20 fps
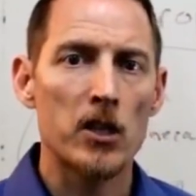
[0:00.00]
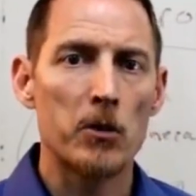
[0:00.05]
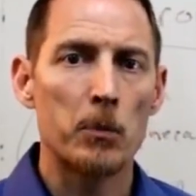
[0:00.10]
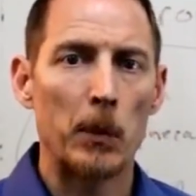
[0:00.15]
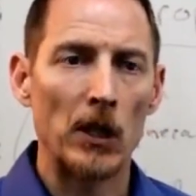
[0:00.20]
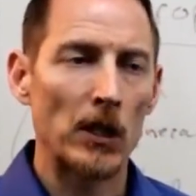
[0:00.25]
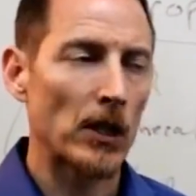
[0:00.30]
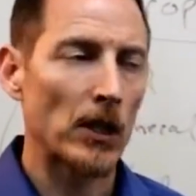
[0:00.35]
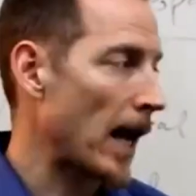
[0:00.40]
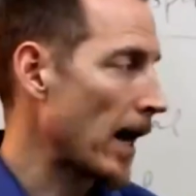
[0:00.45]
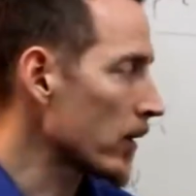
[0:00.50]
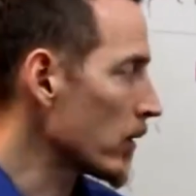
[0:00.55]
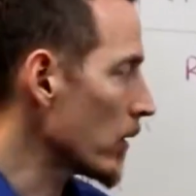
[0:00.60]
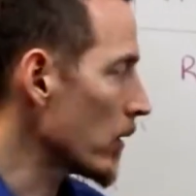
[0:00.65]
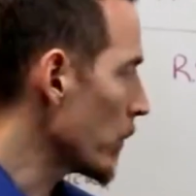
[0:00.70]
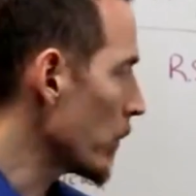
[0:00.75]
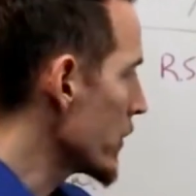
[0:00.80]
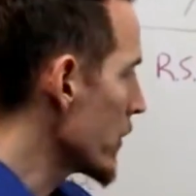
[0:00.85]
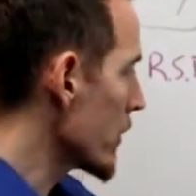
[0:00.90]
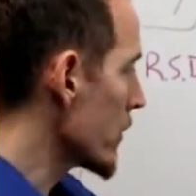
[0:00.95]

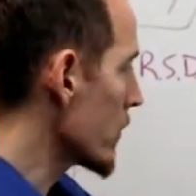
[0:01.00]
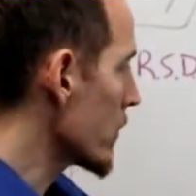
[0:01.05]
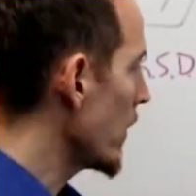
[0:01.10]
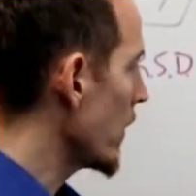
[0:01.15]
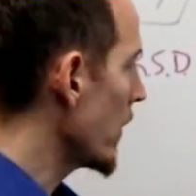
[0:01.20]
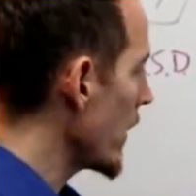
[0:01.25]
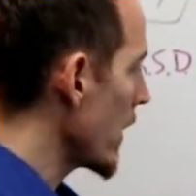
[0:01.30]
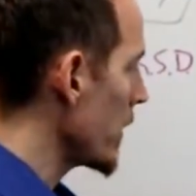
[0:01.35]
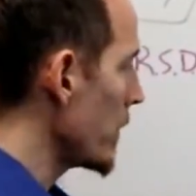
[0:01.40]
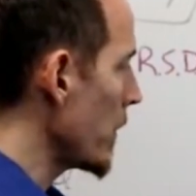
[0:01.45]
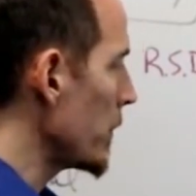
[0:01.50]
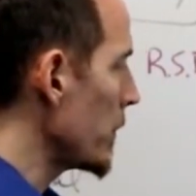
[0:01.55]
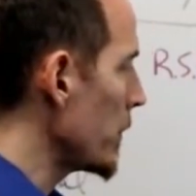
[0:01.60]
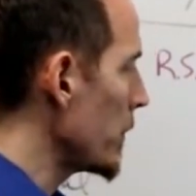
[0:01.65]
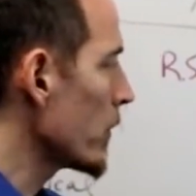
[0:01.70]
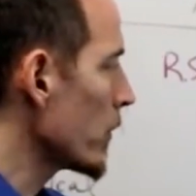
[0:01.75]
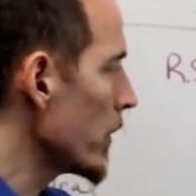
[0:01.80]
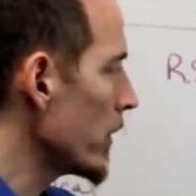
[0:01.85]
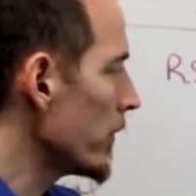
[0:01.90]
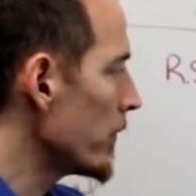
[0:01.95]
pellagra which is what vitamin
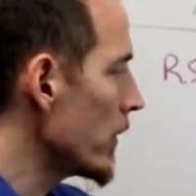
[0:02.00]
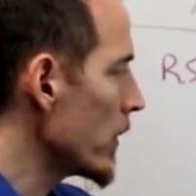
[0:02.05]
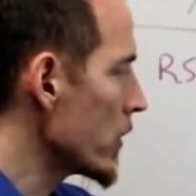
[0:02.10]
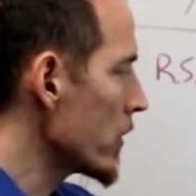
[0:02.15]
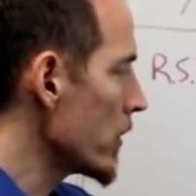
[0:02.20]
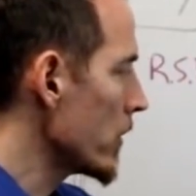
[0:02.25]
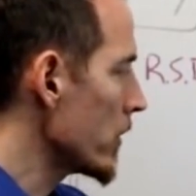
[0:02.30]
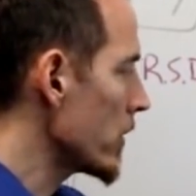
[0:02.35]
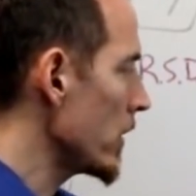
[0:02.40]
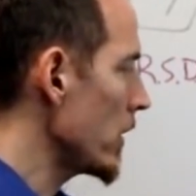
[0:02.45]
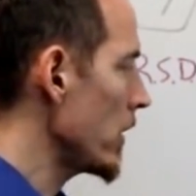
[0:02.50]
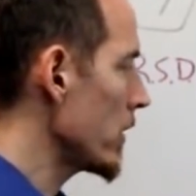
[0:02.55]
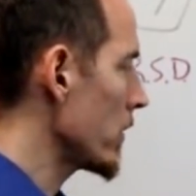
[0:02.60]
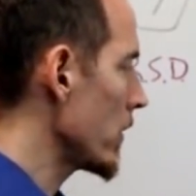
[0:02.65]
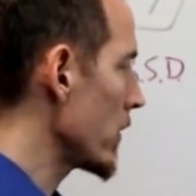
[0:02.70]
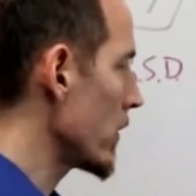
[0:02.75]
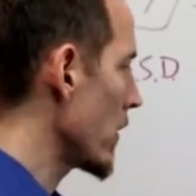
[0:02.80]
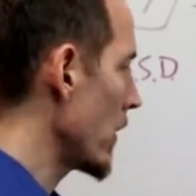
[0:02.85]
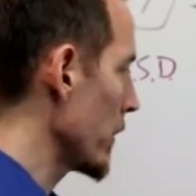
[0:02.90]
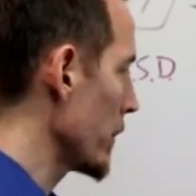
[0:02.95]
b3 deficiency is
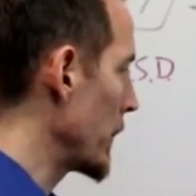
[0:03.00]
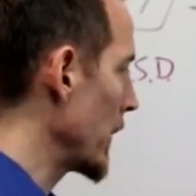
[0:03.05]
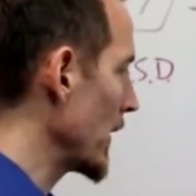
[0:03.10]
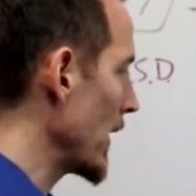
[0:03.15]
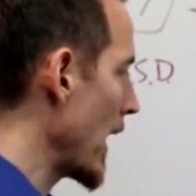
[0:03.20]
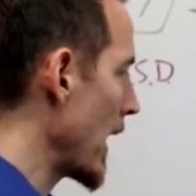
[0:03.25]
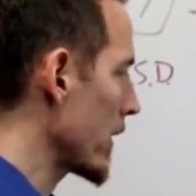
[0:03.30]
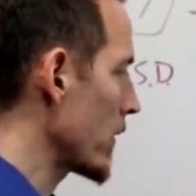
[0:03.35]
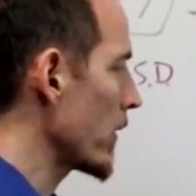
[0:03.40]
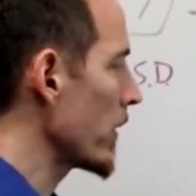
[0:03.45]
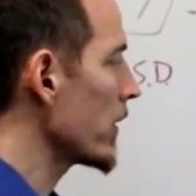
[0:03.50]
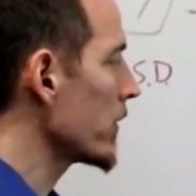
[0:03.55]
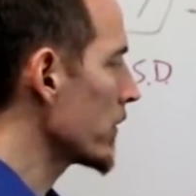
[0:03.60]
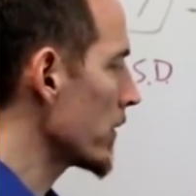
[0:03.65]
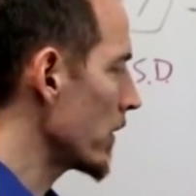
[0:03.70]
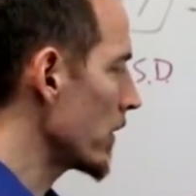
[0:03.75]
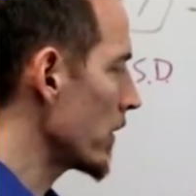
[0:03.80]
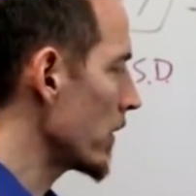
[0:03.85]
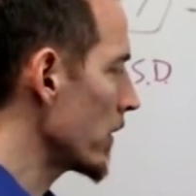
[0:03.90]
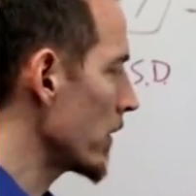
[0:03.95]
it's called pellagra that's
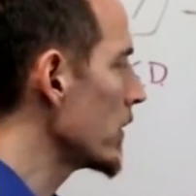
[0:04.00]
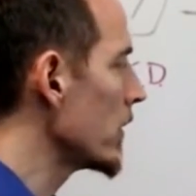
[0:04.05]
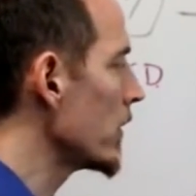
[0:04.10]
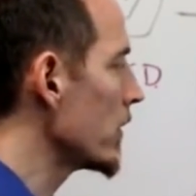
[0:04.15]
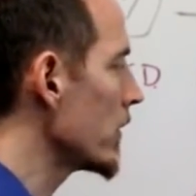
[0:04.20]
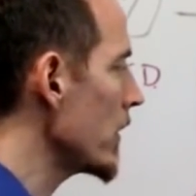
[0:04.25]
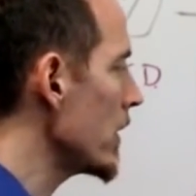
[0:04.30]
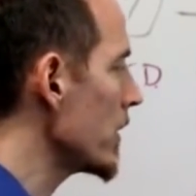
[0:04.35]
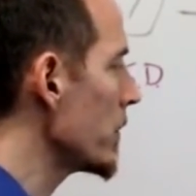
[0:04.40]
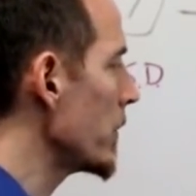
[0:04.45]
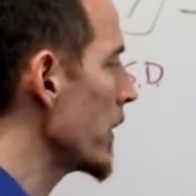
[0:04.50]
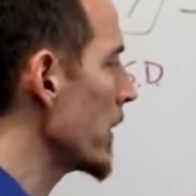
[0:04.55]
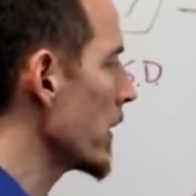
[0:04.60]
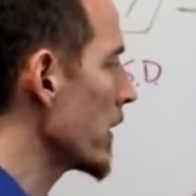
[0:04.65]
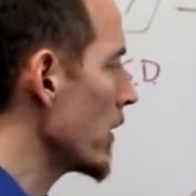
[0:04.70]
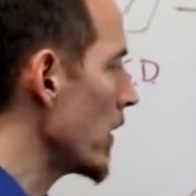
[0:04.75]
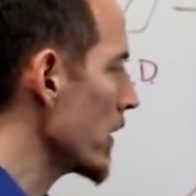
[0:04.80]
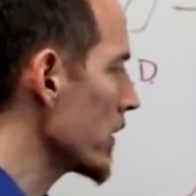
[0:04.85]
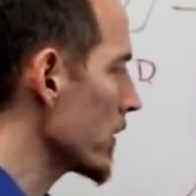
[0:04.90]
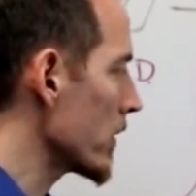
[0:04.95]
the name of the disease but it
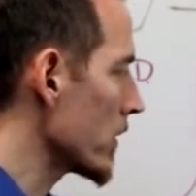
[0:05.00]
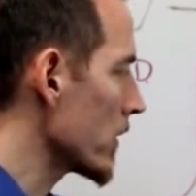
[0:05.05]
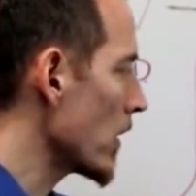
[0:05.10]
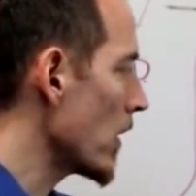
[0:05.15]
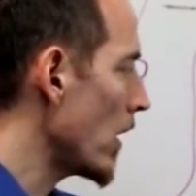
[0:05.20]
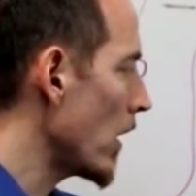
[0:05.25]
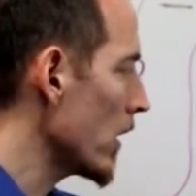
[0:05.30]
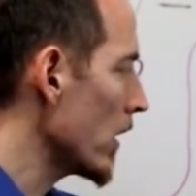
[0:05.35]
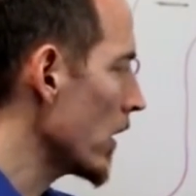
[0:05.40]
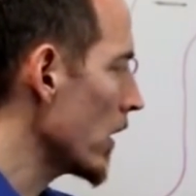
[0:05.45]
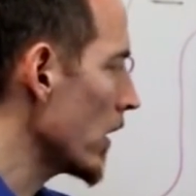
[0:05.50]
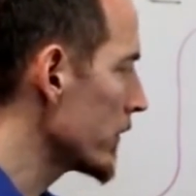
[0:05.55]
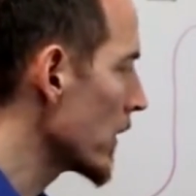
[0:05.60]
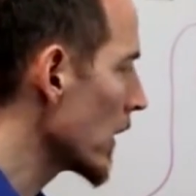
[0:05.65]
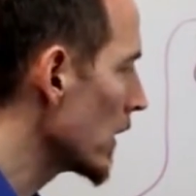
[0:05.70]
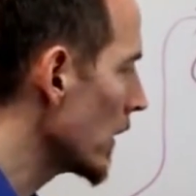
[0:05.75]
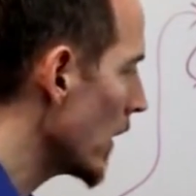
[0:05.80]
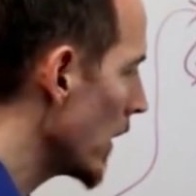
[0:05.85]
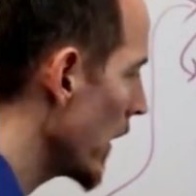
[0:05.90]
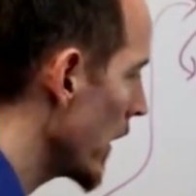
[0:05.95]
causes cognitive
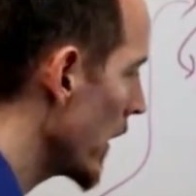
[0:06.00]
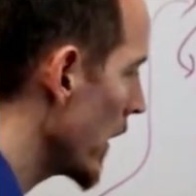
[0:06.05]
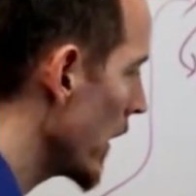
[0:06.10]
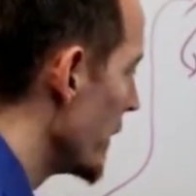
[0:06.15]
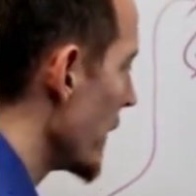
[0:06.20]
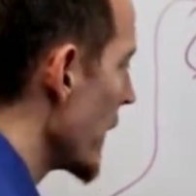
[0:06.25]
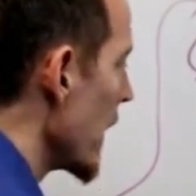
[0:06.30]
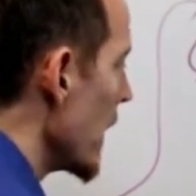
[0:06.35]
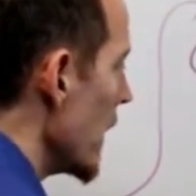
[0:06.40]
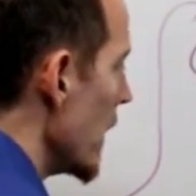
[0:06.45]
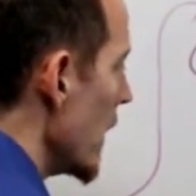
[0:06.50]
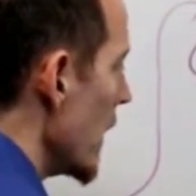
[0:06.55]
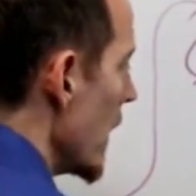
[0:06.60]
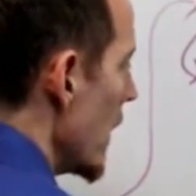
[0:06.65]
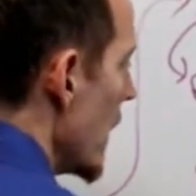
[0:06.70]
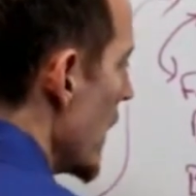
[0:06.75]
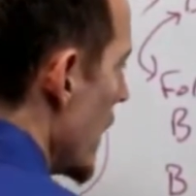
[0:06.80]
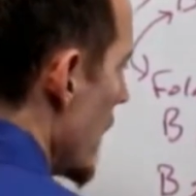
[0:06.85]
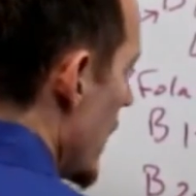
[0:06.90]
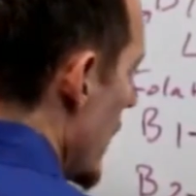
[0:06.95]
decline
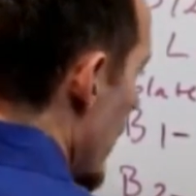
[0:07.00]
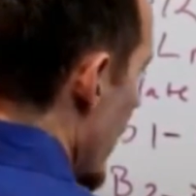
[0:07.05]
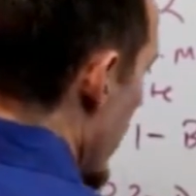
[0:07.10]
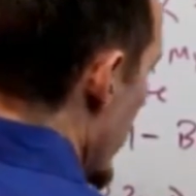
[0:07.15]
and